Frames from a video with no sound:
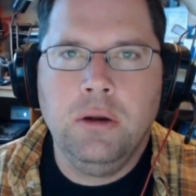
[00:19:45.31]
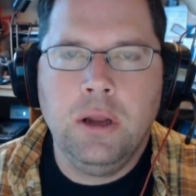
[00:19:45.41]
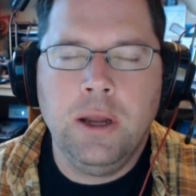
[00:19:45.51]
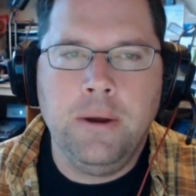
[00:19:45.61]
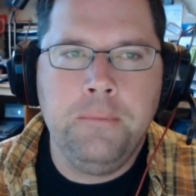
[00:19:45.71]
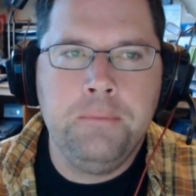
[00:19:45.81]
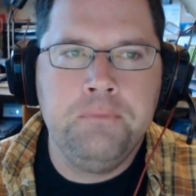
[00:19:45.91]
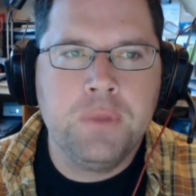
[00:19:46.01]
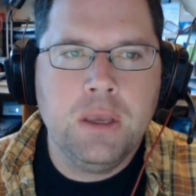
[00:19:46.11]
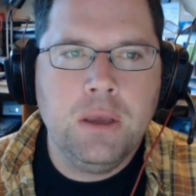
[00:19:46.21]
Um,
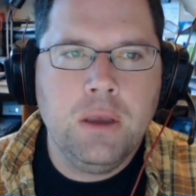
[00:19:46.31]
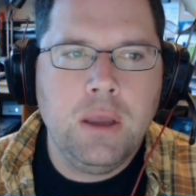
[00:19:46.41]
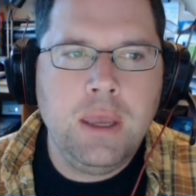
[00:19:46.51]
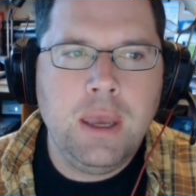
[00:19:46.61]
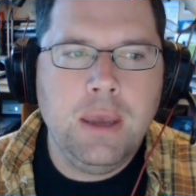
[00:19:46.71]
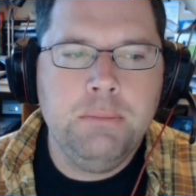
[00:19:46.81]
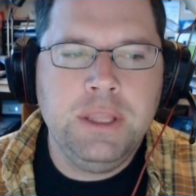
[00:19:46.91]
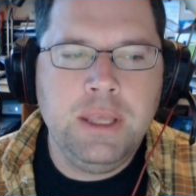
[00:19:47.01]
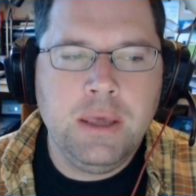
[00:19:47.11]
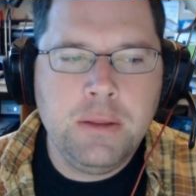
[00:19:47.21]

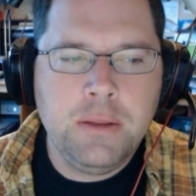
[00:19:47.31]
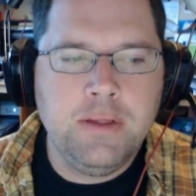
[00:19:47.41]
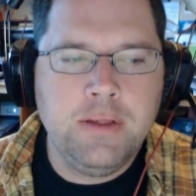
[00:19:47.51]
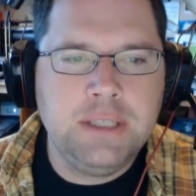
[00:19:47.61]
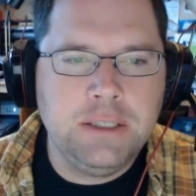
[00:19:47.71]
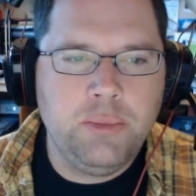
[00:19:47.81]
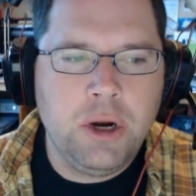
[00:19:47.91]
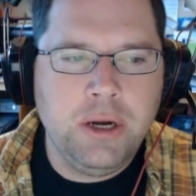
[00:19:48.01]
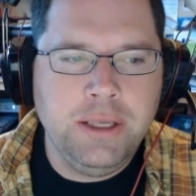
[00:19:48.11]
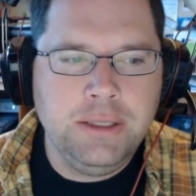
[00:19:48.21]
but the other thing that sets it
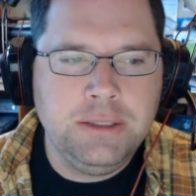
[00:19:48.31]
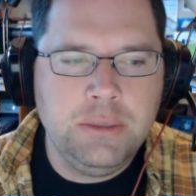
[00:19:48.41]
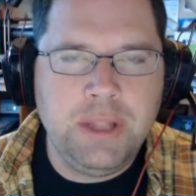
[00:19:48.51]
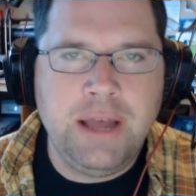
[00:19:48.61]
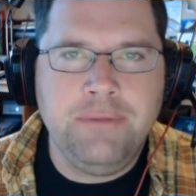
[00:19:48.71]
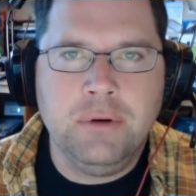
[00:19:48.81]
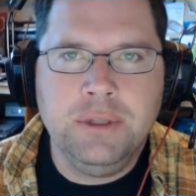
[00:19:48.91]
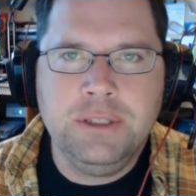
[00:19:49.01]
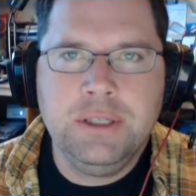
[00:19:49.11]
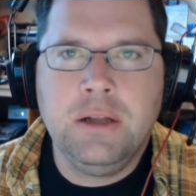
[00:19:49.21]
apart is the
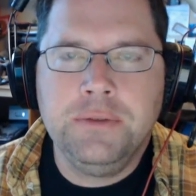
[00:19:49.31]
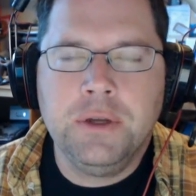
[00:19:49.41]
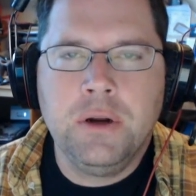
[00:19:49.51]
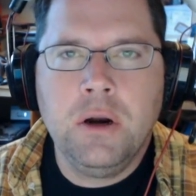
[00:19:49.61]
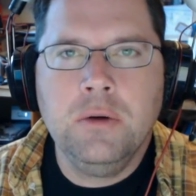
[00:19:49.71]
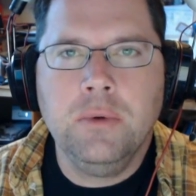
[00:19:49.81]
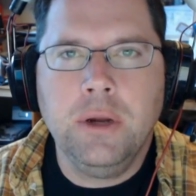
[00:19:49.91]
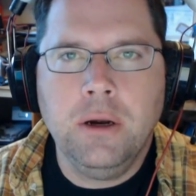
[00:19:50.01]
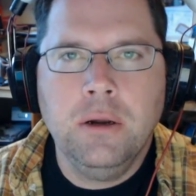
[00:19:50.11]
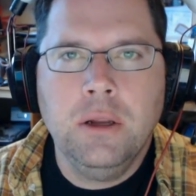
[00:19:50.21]
platform itself, the
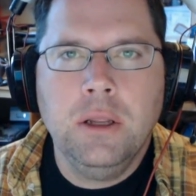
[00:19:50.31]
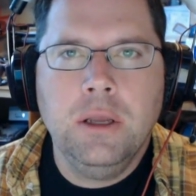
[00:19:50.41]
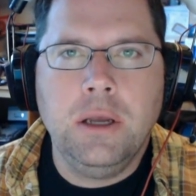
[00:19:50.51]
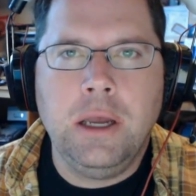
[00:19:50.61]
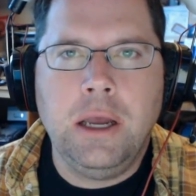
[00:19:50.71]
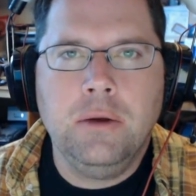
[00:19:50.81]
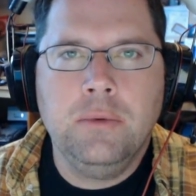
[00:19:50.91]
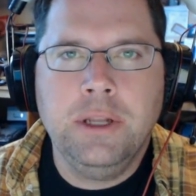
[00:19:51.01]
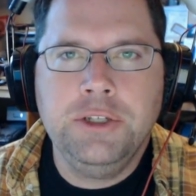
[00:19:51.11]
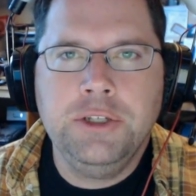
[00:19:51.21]
hardware uh,
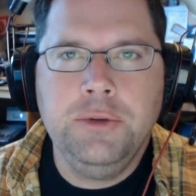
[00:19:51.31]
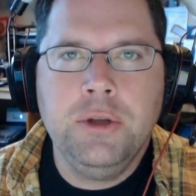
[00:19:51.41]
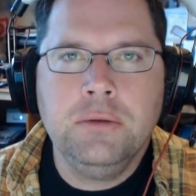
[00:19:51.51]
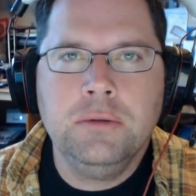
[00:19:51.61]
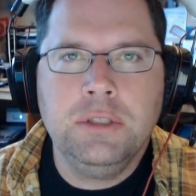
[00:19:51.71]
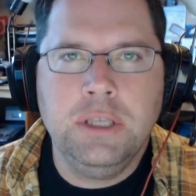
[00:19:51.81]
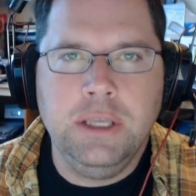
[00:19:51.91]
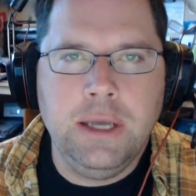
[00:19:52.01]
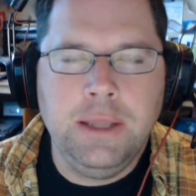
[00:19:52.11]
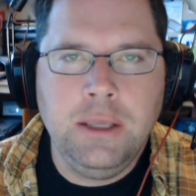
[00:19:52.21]
which you don't
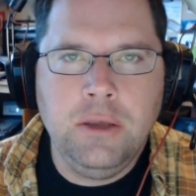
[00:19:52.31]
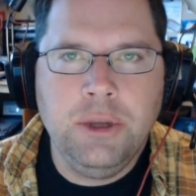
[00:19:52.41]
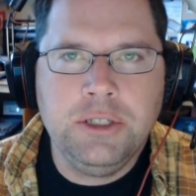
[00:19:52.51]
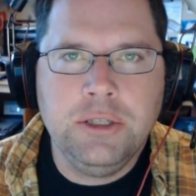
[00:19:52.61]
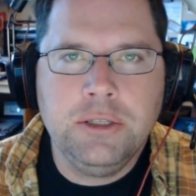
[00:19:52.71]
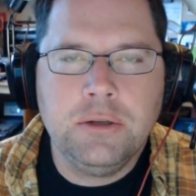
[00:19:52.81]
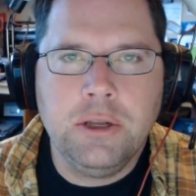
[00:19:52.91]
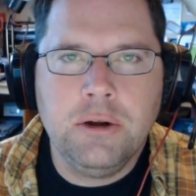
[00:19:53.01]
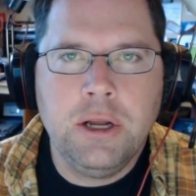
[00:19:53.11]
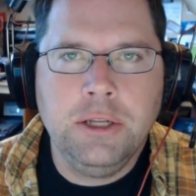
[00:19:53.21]
see. I think you mentioned this
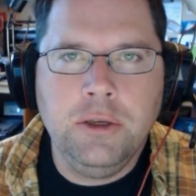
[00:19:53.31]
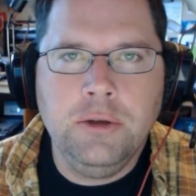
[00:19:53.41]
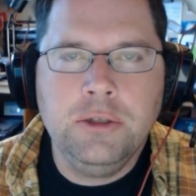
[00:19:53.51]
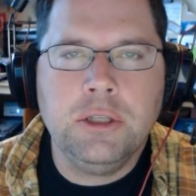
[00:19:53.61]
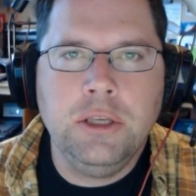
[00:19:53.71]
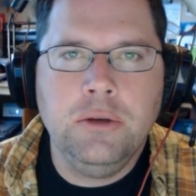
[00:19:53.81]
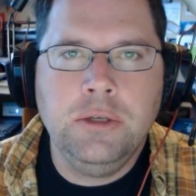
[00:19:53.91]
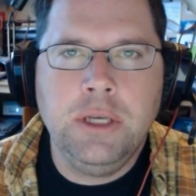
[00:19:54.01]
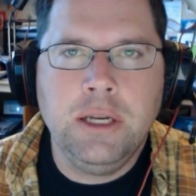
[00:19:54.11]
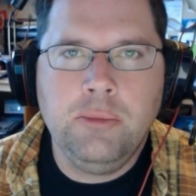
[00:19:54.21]
earlier on. Usually you
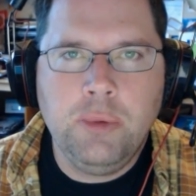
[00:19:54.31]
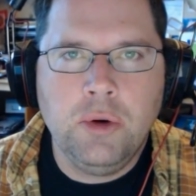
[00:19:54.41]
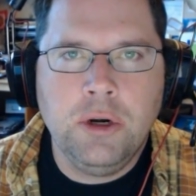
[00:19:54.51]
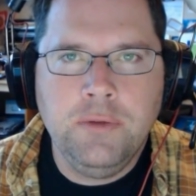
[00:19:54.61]
get a board.